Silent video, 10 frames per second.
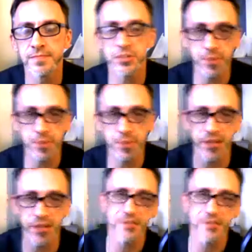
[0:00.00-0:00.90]
This
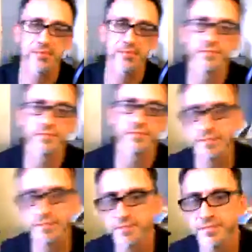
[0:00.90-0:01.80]
place
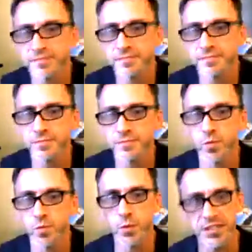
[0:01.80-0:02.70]

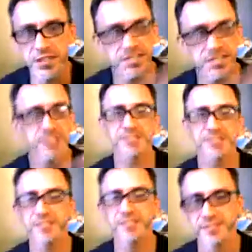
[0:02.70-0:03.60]
where we
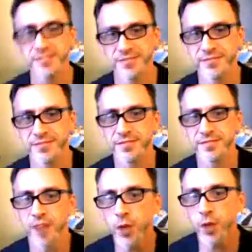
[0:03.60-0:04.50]
exist, our
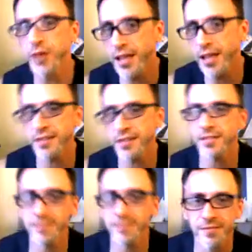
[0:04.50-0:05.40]
reality,
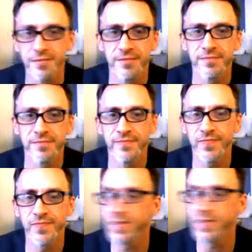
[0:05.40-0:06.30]

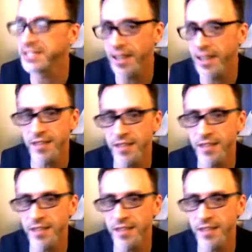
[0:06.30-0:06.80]
is hell.